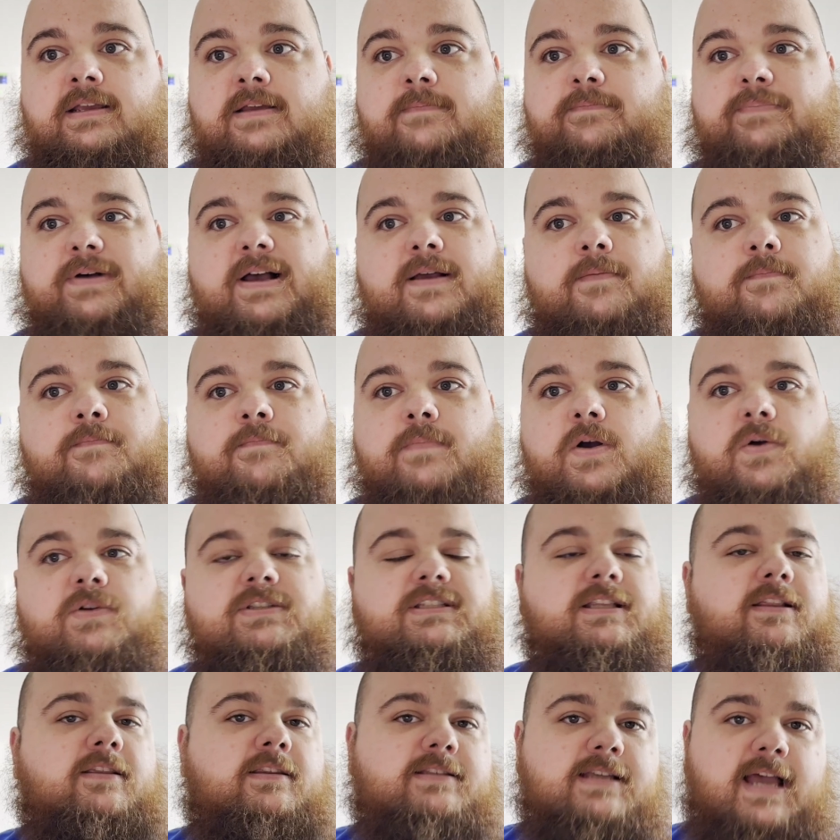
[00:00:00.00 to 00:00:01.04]
But most
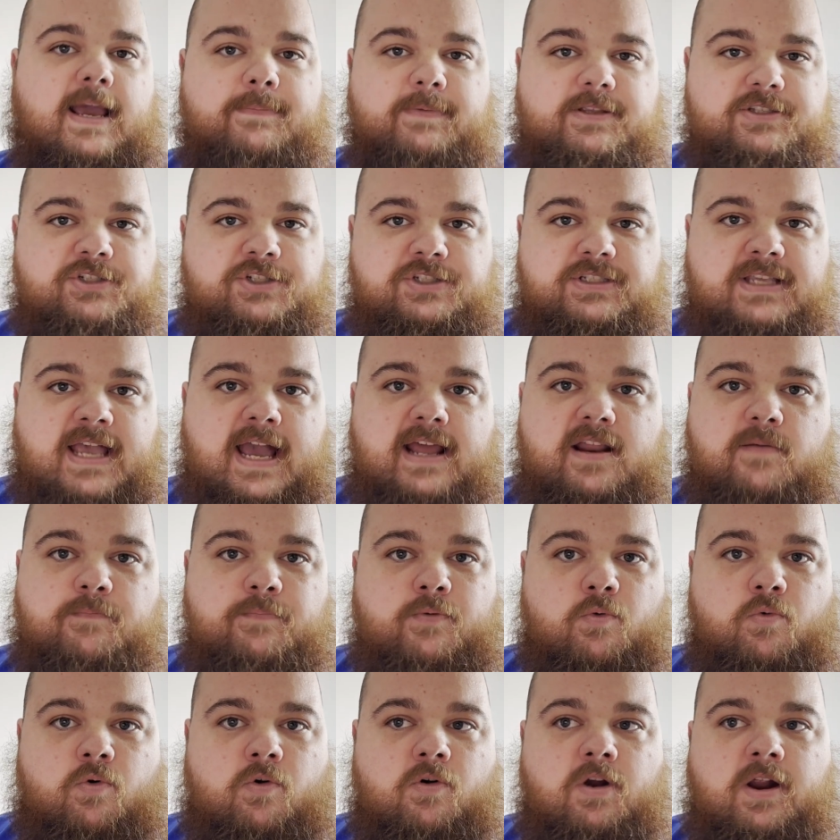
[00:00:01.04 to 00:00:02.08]
of the time it's just kind of
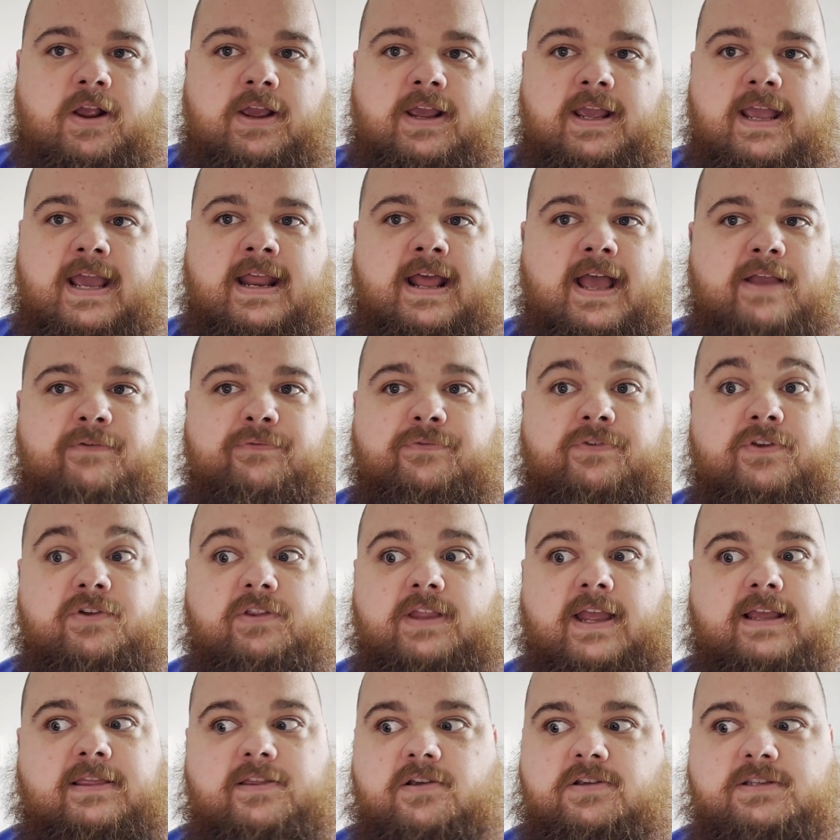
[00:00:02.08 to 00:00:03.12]
boring, and I feel
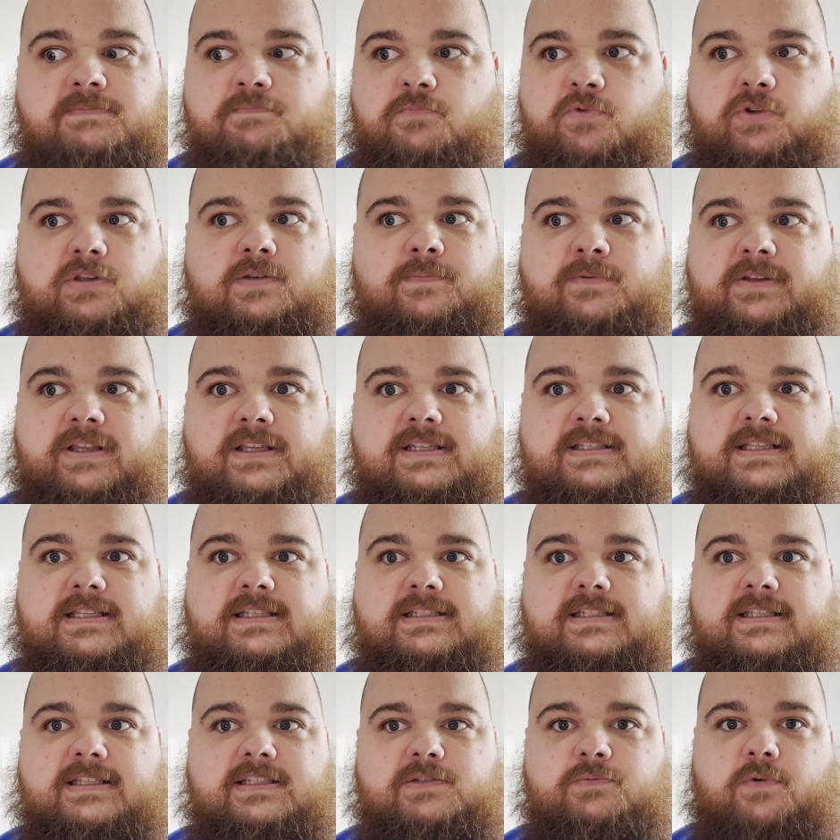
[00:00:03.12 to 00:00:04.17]
like there's multiple
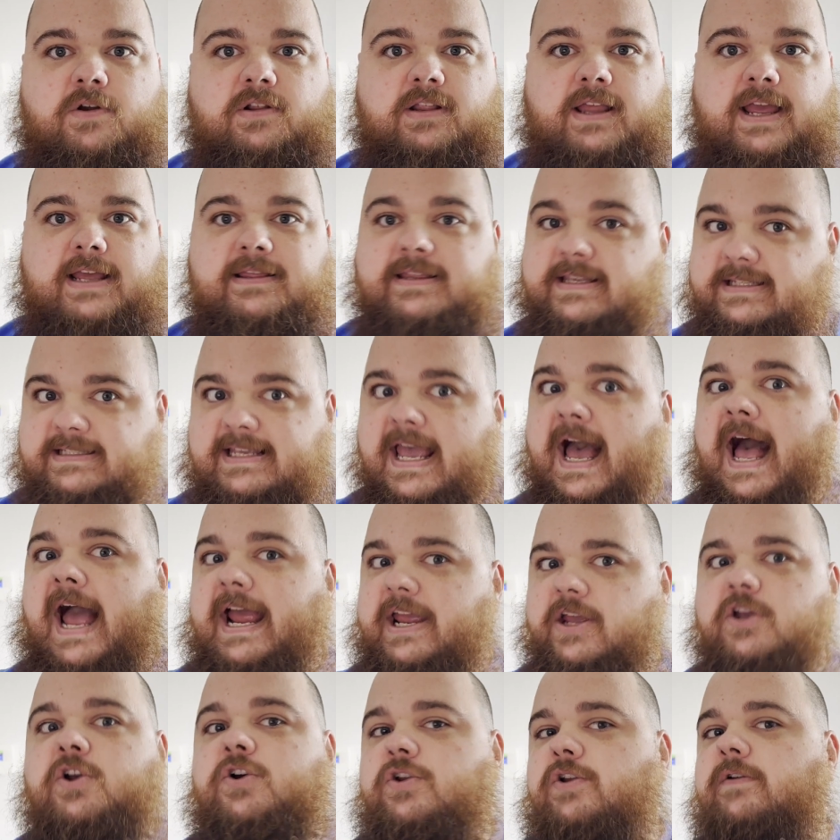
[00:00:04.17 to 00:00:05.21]
instances where, like, this guy
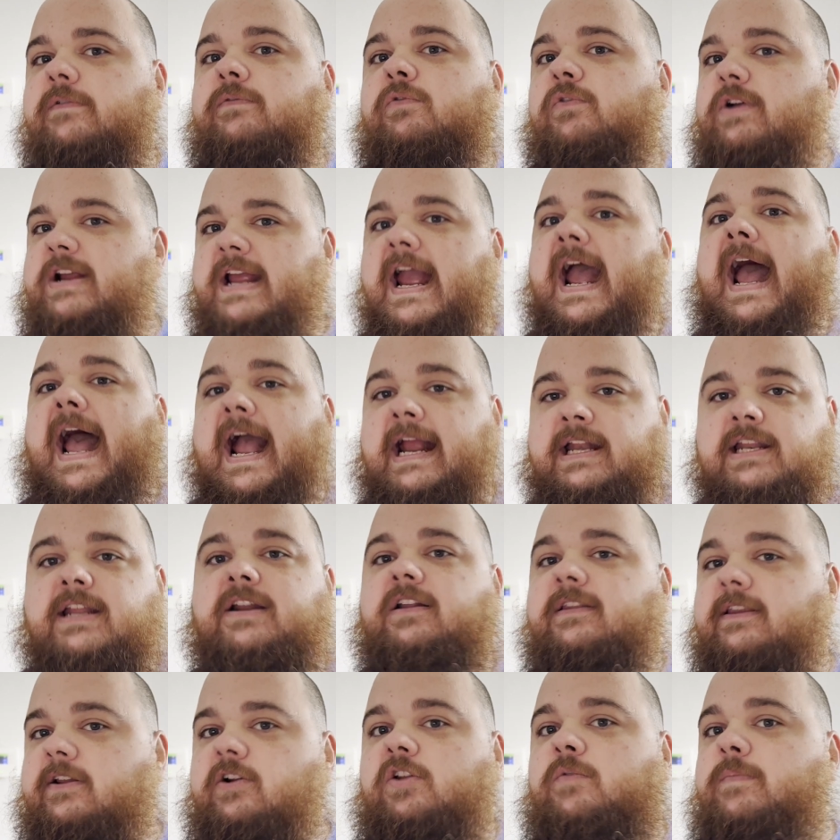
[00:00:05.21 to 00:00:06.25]
could have reacted
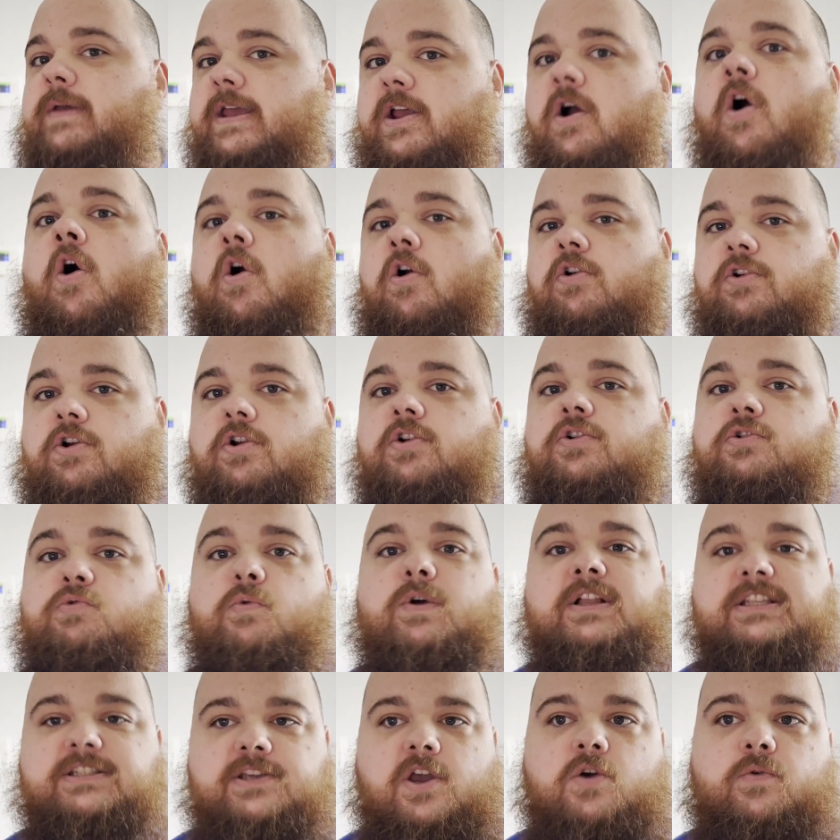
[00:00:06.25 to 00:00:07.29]
a little bit harder to
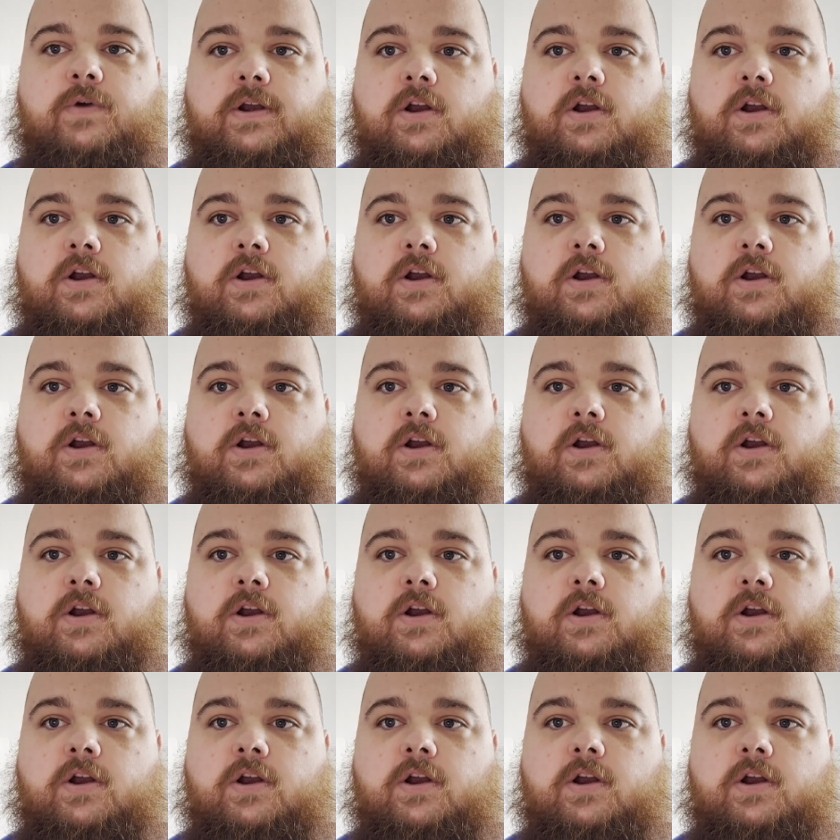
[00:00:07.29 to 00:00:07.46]
what's going